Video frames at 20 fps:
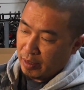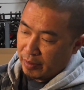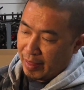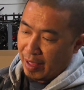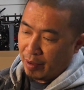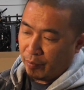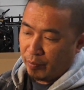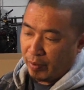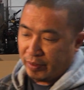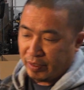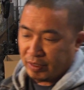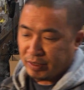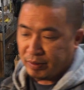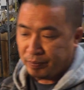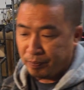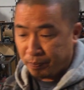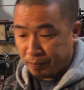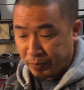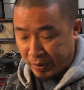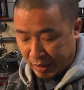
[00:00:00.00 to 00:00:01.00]
That way
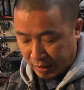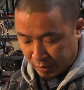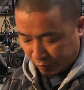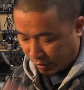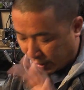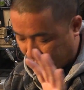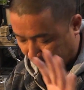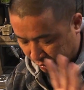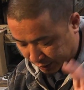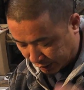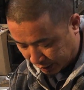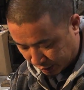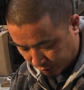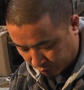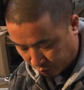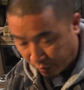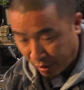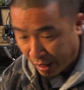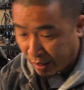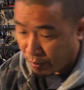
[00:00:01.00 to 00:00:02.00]
this piece right here
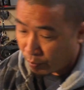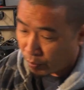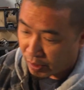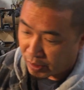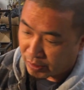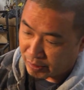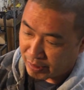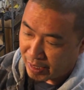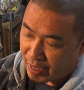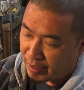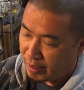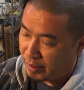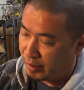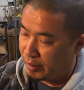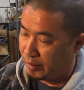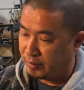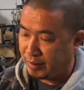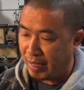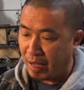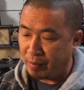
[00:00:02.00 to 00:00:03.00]
sits right where it's at and
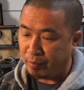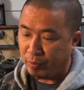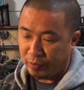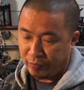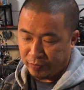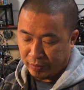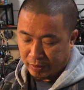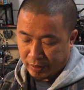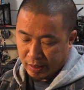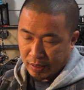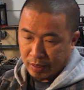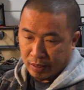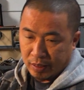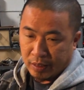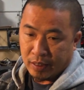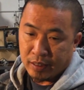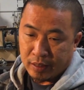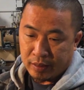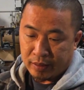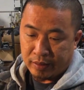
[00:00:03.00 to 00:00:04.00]
it's not moving.
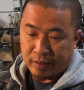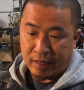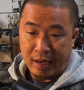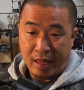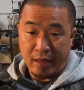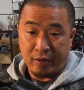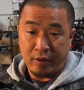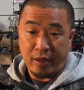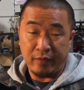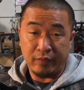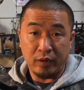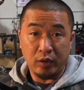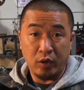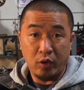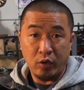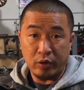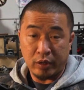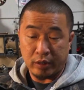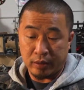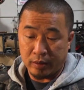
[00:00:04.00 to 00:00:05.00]
And then now you have the
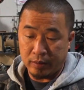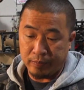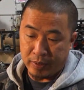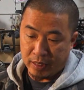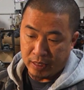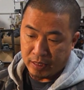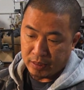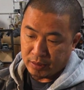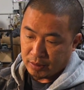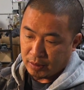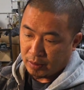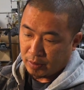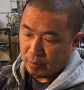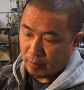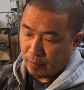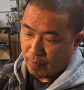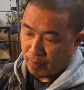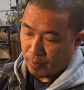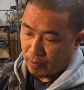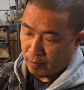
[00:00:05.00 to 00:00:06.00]
lower piece,
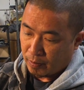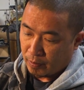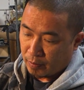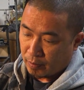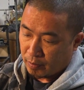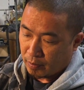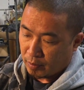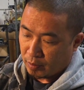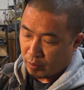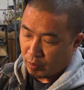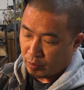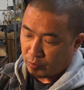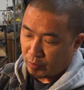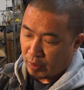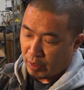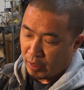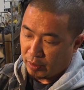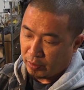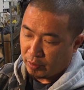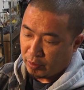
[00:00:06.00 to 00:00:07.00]
goes
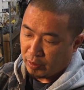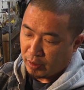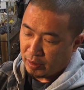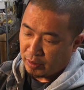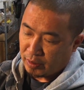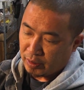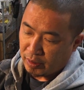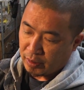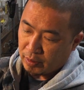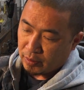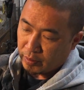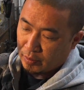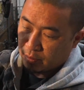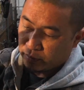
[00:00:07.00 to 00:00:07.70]
right underneath it.